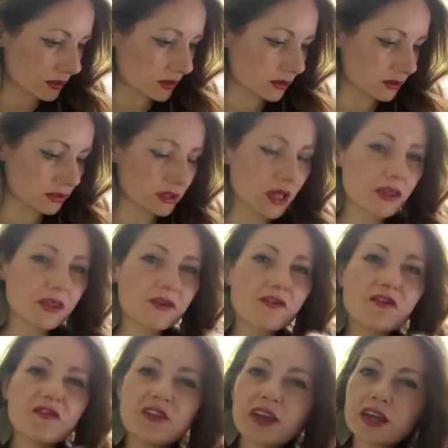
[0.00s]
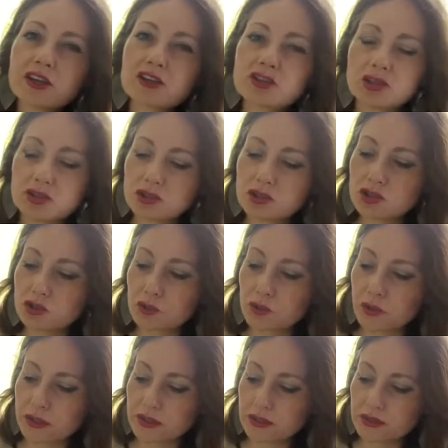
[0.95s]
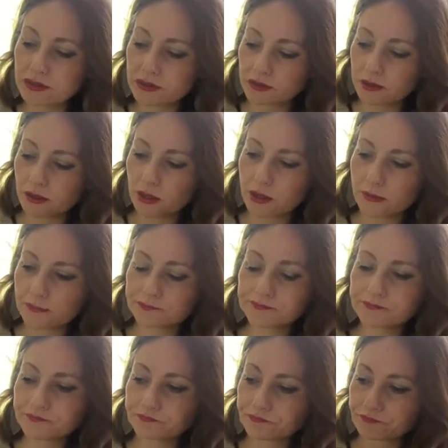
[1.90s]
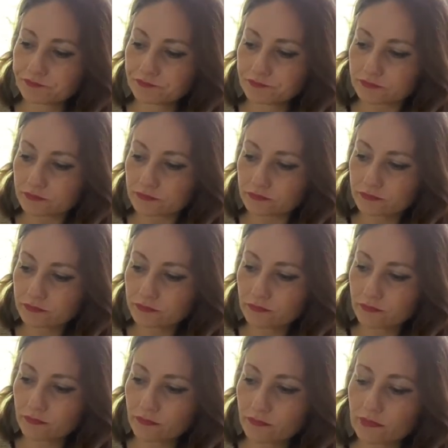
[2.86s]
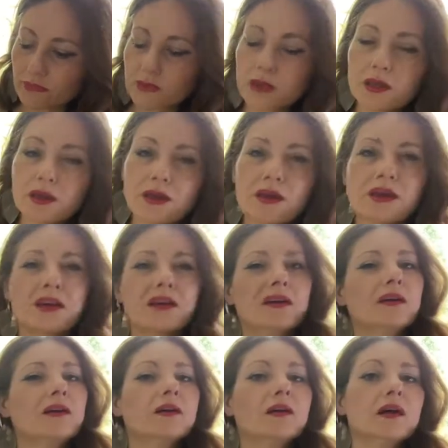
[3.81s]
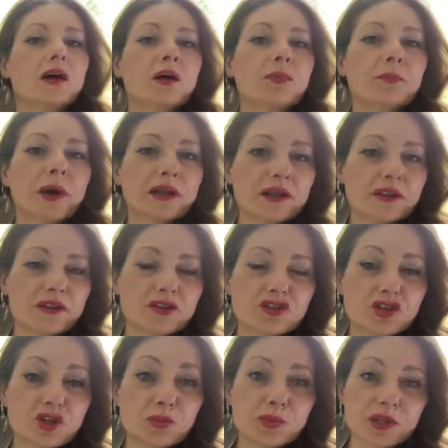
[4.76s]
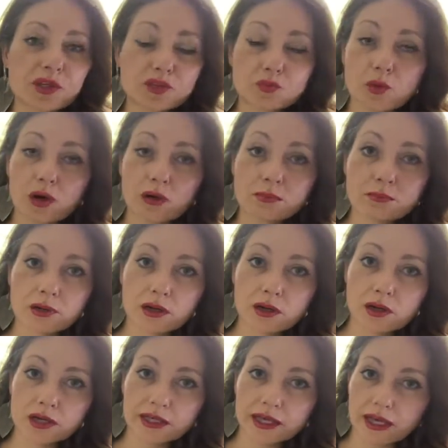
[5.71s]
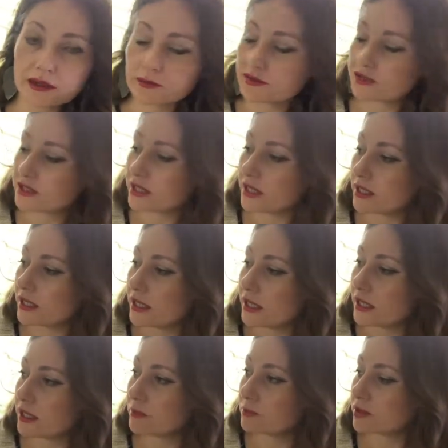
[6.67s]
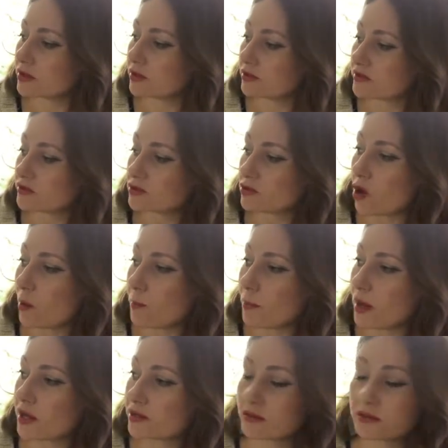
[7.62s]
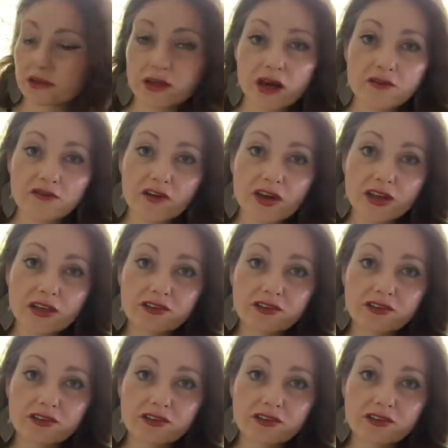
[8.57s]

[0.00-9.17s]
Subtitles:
Another fiction choice, another dubious one, but again, I'm sticking it in because it's got a bird on the cover, it's